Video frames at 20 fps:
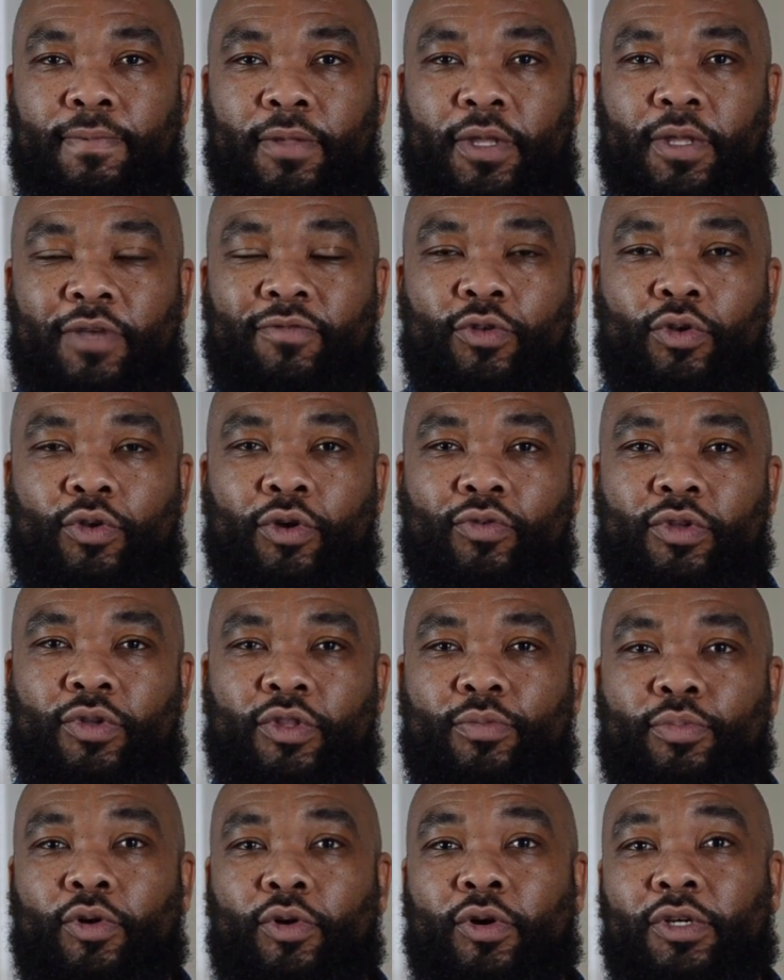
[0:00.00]
Even though it was
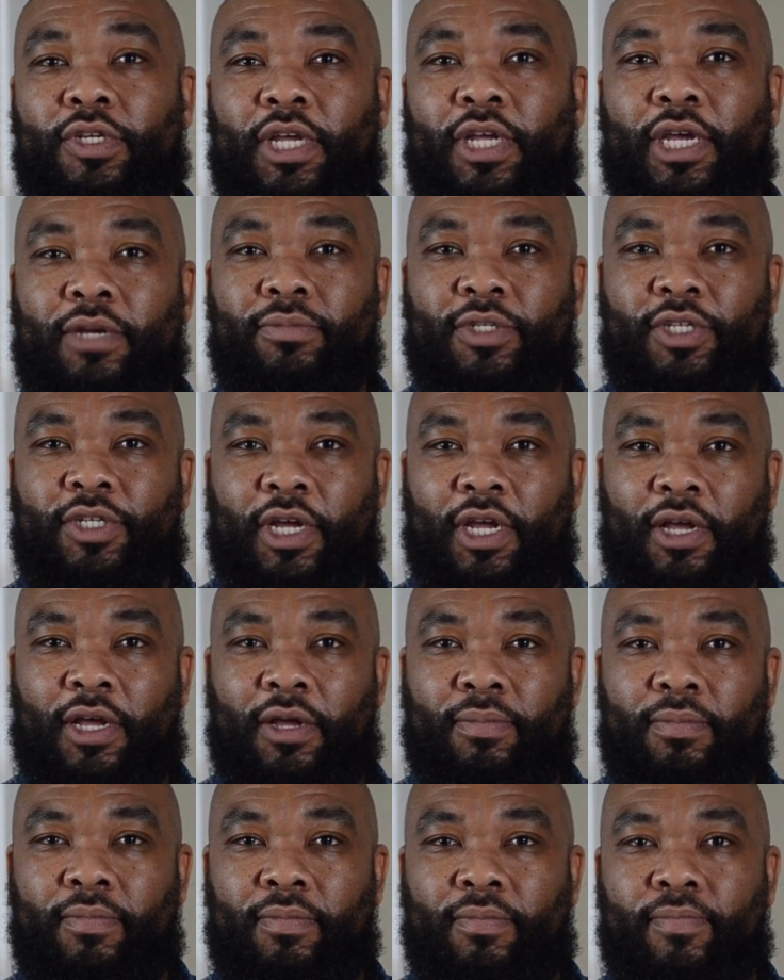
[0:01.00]
a part-time
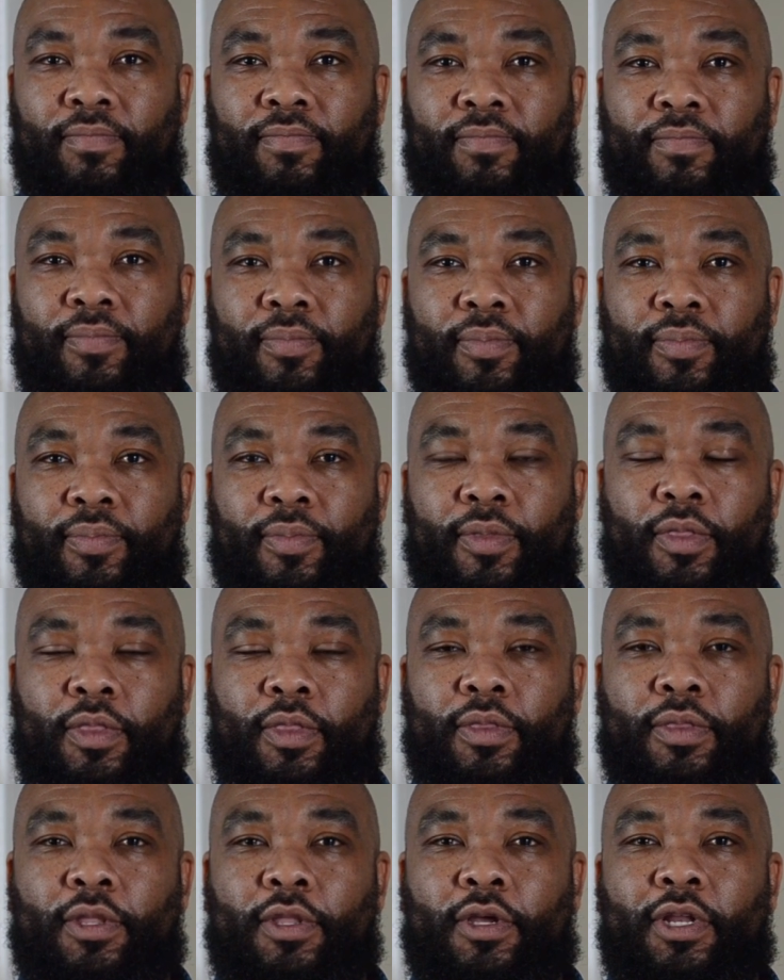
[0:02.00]
job,
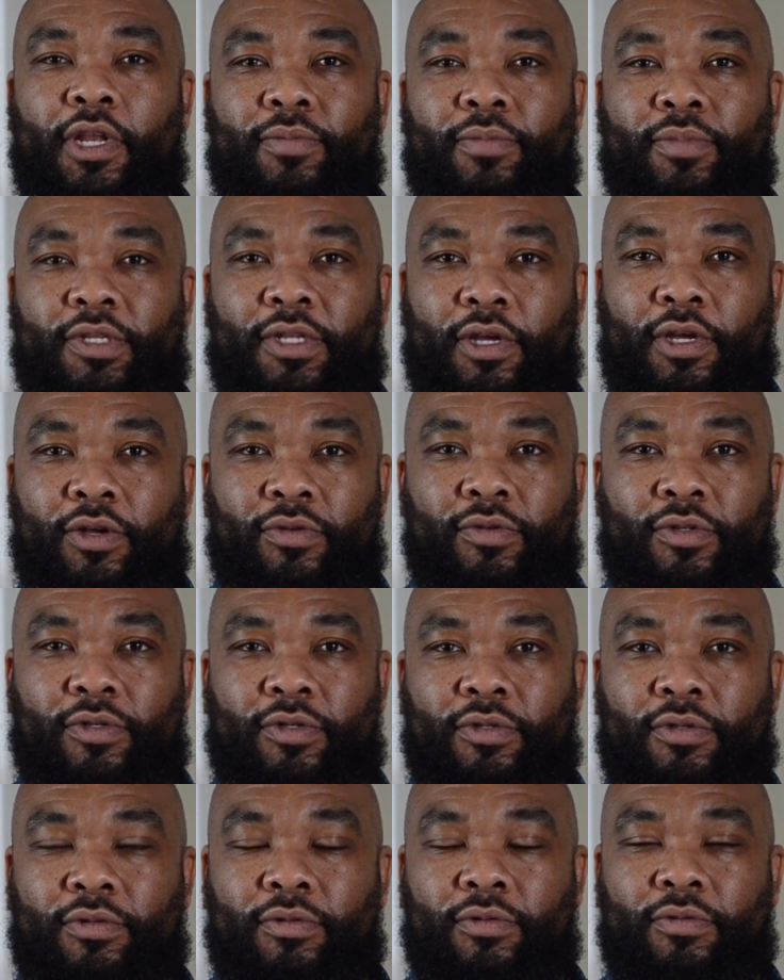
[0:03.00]
the Columbus
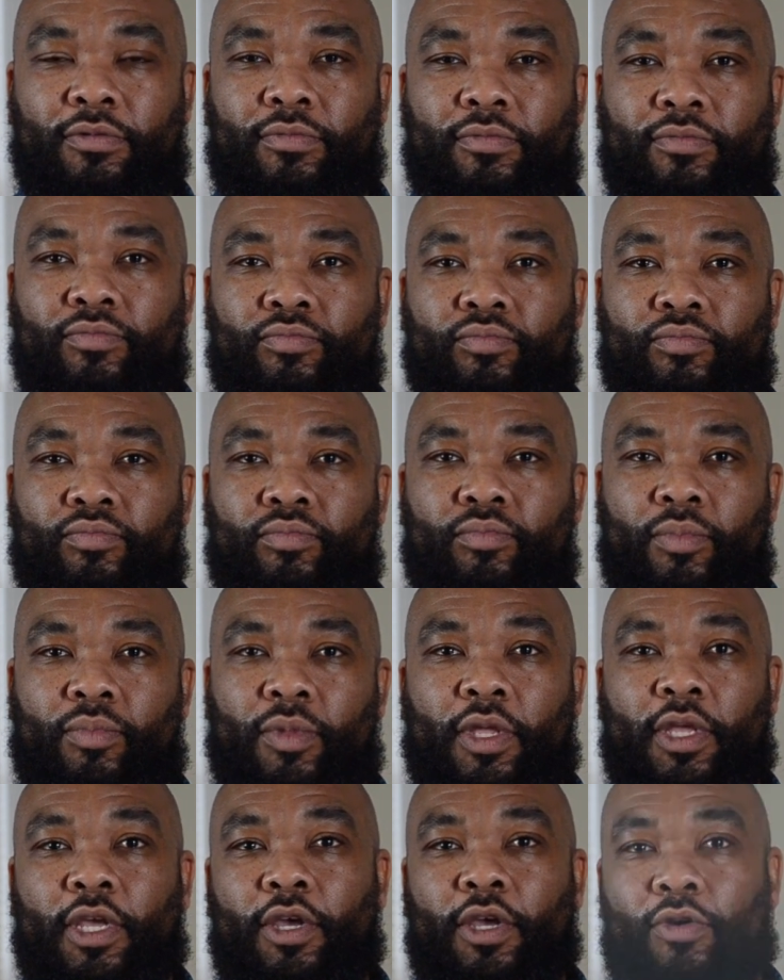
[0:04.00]
House
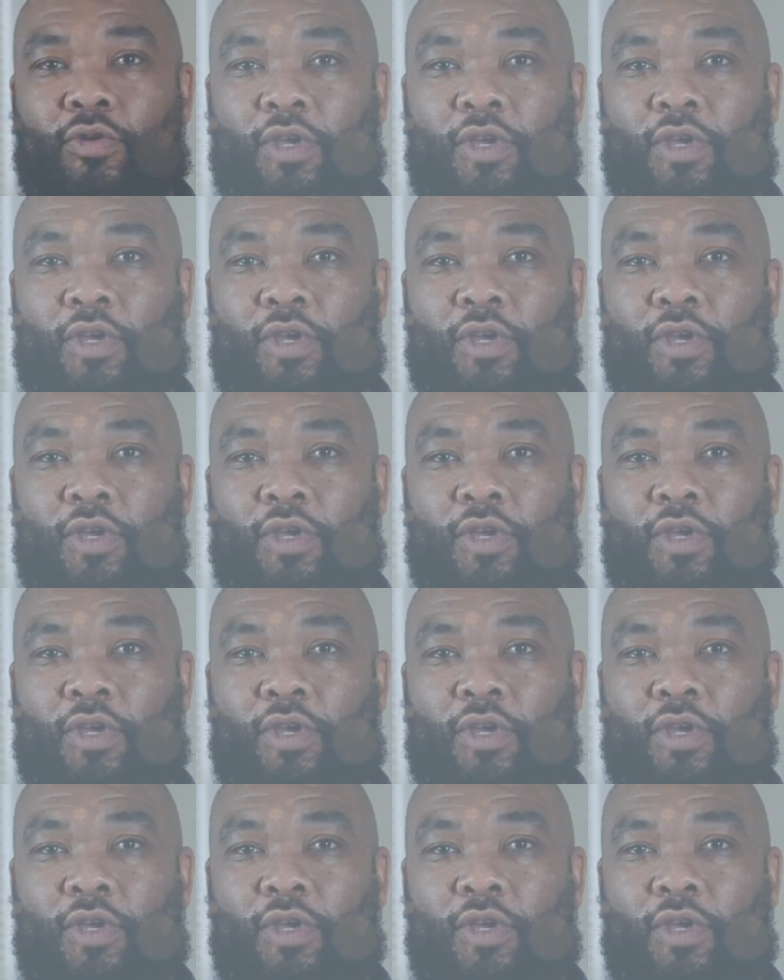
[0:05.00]
and her